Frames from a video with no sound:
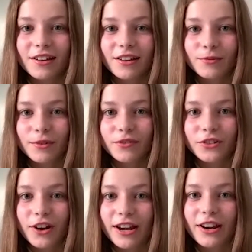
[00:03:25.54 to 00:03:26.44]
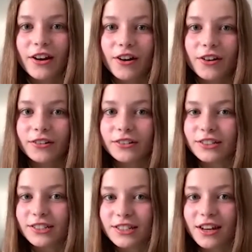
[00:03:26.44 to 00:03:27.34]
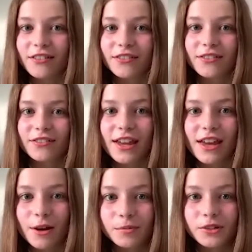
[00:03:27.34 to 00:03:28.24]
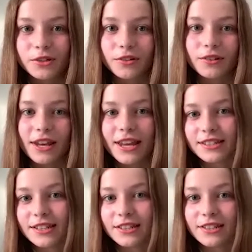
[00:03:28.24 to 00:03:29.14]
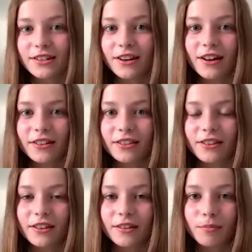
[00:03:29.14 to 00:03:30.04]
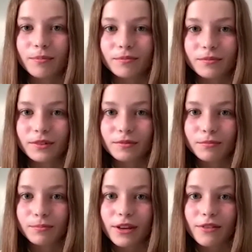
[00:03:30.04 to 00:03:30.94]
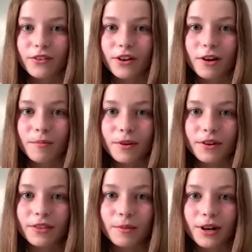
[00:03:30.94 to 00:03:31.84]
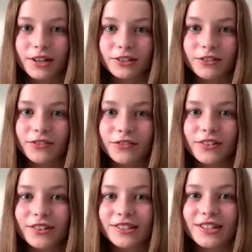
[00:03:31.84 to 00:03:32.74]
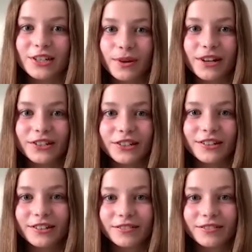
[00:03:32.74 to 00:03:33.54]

with training harder and stuff, it helps you ease into like the big environment and the pressure of the situation.